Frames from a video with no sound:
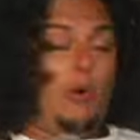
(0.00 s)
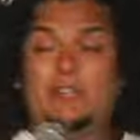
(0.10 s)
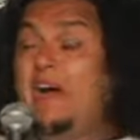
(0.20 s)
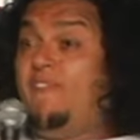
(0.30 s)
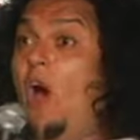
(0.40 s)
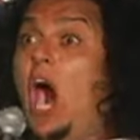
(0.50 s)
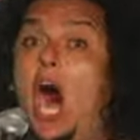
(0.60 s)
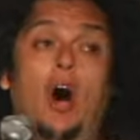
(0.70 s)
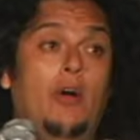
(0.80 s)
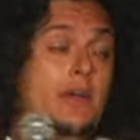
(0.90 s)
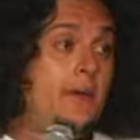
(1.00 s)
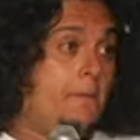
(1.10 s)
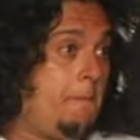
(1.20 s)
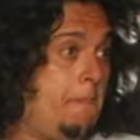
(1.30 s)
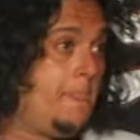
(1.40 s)
my phone?
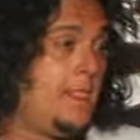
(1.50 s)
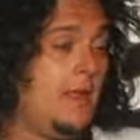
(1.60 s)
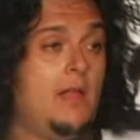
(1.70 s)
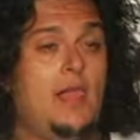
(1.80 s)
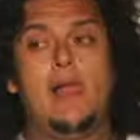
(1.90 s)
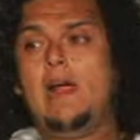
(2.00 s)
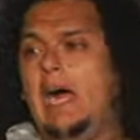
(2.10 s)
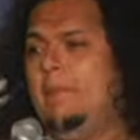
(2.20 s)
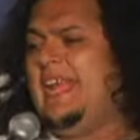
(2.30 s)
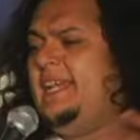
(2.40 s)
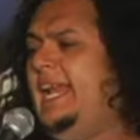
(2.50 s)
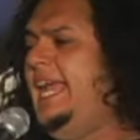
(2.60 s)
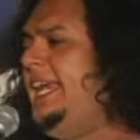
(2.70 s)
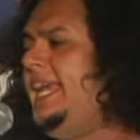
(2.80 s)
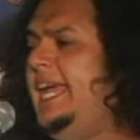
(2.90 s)
I'm like
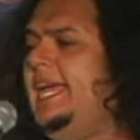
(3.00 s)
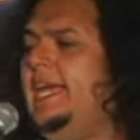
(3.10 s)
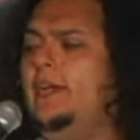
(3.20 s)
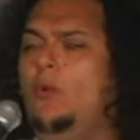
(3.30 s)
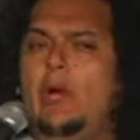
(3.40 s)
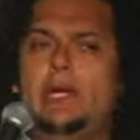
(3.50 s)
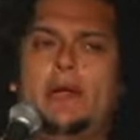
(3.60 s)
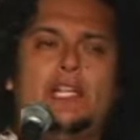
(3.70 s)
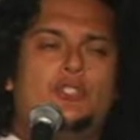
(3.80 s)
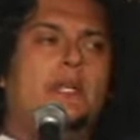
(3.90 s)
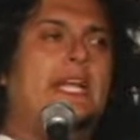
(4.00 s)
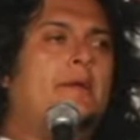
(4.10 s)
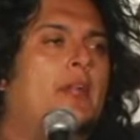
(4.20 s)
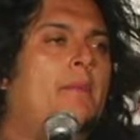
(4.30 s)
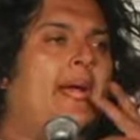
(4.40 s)
naked, wearing a Nacho
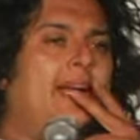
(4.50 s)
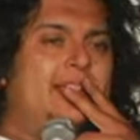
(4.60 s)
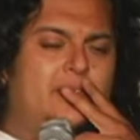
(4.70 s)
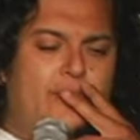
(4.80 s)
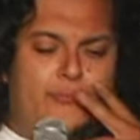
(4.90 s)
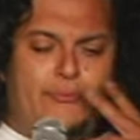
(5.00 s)
Libre mask.